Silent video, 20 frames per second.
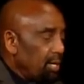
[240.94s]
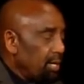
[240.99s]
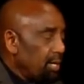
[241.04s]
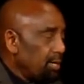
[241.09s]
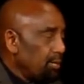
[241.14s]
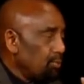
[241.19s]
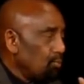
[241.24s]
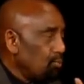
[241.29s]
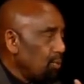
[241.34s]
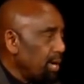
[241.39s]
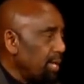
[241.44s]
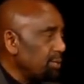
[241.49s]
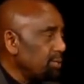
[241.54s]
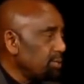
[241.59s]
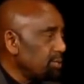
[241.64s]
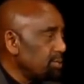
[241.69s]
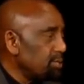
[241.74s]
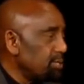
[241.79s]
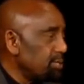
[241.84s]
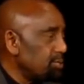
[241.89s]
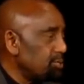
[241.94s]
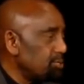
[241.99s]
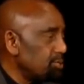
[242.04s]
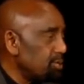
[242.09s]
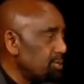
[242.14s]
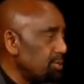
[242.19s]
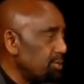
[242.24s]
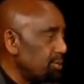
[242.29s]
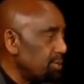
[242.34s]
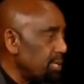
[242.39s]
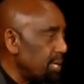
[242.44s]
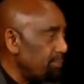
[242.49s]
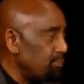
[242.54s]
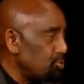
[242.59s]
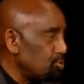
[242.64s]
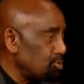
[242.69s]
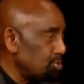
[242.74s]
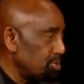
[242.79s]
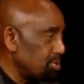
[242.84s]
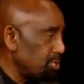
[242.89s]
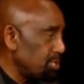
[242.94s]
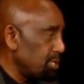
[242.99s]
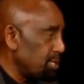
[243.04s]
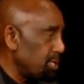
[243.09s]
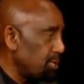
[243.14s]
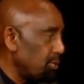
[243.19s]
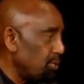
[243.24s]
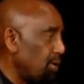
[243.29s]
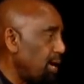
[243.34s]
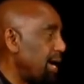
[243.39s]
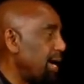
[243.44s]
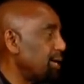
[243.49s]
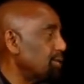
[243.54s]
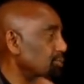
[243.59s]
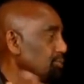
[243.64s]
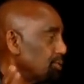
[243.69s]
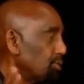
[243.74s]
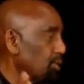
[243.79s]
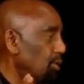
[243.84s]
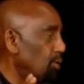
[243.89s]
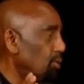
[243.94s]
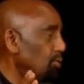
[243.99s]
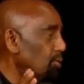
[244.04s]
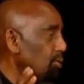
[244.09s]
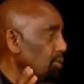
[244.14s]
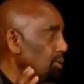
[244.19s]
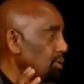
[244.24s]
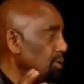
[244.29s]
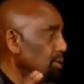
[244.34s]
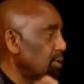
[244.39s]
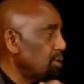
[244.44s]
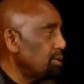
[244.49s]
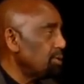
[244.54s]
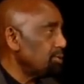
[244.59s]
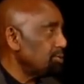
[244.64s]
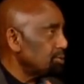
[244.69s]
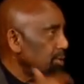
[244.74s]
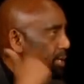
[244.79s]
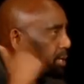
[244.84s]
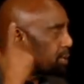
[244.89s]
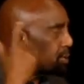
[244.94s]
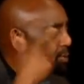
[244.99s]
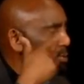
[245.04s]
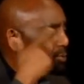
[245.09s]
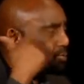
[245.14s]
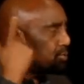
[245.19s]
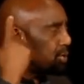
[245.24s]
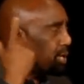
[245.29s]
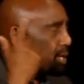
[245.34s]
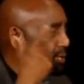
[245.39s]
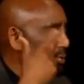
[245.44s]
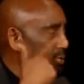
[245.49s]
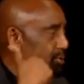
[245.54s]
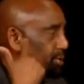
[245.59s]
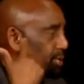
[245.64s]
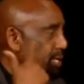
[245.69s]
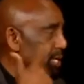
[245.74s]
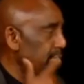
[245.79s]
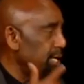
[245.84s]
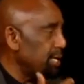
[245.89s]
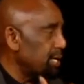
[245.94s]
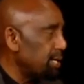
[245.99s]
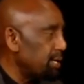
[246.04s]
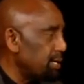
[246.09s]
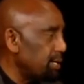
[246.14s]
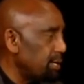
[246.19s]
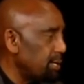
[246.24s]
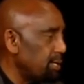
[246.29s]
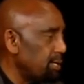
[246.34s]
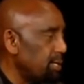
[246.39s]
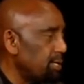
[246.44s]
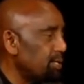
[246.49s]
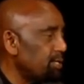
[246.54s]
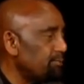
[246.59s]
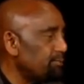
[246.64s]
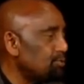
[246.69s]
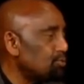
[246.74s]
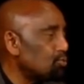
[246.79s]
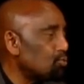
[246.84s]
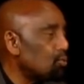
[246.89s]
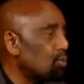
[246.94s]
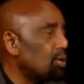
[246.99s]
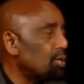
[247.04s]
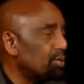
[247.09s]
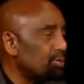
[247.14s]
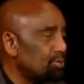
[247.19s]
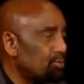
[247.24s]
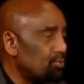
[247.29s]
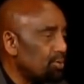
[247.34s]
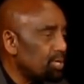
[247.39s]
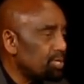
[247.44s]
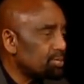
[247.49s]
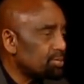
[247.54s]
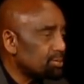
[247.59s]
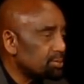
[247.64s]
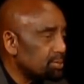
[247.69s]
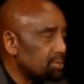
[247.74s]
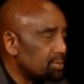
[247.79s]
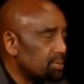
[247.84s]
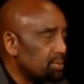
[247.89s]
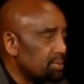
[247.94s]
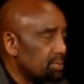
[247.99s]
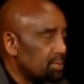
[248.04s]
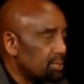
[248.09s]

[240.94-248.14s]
And rather than that person saying, oh, I don't know, they start looking around in their head and they give you the wrong direction.